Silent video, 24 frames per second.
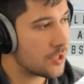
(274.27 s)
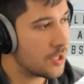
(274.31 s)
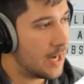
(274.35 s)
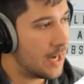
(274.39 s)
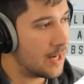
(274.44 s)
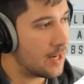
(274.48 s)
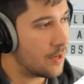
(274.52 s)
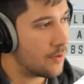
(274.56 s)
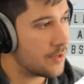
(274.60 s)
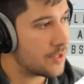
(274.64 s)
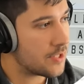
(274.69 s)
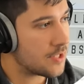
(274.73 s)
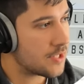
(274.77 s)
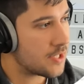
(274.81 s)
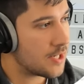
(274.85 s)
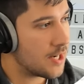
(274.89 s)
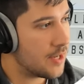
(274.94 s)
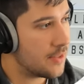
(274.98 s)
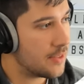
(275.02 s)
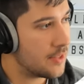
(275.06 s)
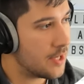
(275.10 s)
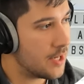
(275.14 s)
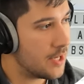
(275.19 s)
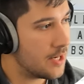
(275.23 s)
And now it's
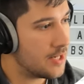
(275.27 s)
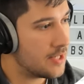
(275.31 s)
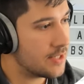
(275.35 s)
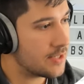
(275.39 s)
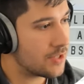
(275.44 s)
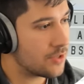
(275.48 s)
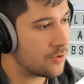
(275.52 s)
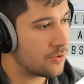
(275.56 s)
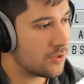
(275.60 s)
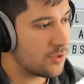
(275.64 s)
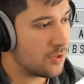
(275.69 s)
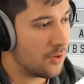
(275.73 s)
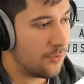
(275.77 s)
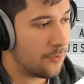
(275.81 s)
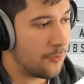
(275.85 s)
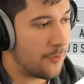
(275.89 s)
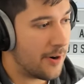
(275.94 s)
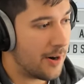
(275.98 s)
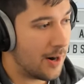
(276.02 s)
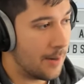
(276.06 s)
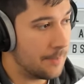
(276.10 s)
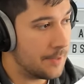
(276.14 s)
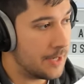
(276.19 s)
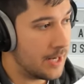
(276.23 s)
saying that it needs to do a
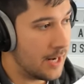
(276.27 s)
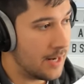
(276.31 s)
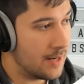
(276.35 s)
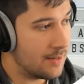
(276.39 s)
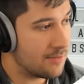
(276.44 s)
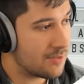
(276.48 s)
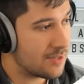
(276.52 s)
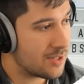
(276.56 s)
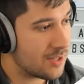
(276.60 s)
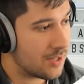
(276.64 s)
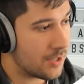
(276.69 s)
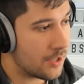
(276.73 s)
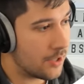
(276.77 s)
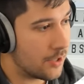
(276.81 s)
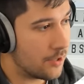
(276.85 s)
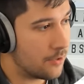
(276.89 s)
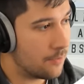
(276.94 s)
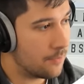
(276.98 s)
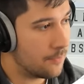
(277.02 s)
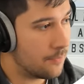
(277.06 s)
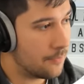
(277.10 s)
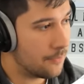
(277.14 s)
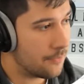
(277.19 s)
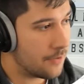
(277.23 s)
software update.
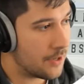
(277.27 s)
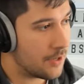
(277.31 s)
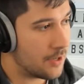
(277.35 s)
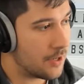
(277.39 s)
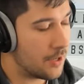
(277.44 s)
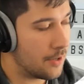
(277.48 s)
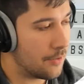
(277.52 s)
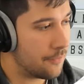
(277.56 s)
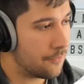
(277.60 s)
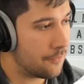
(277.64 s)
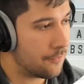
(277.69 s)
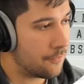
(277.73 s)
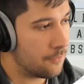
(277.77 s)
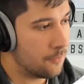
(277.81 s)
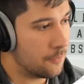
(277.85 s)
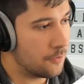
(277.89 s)
So fair enough.